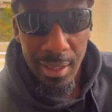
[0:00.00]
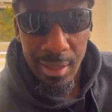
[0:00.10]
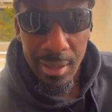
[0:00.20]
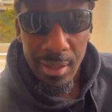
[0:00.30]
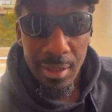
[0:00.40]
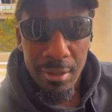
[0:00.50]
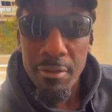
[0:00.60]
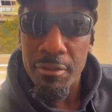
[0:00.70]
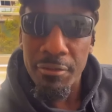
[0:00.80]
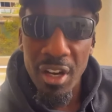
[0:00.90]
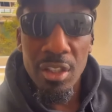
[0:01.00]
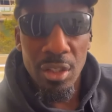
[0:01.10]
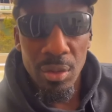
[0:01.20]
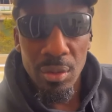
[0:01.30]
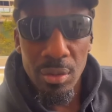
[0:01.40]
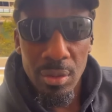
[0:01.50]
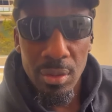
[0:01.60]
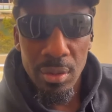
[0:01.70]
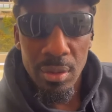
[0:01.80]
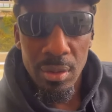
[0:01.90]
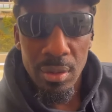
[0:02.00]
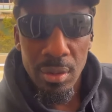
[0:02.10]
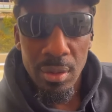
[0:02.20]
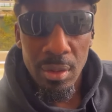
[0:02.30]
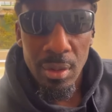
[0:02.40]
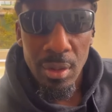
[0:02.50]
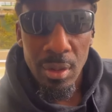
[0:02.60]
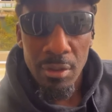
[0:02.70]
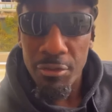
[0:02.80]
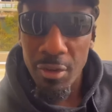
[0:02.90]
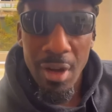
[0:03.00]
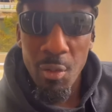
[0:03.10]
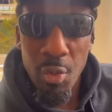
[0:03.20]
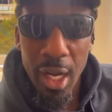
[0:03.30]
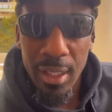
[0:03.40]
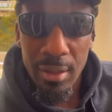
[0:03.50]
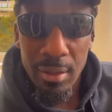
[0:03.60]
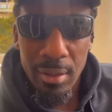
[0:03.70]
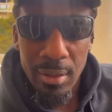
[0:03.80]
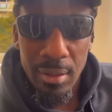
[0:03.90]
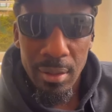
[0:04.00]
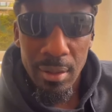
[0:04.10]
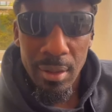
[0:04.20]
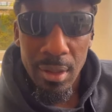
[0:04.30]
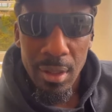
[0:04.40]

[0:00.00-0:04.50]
the men of Valor and, and uh, the you know affiliate camps are not putting out lessons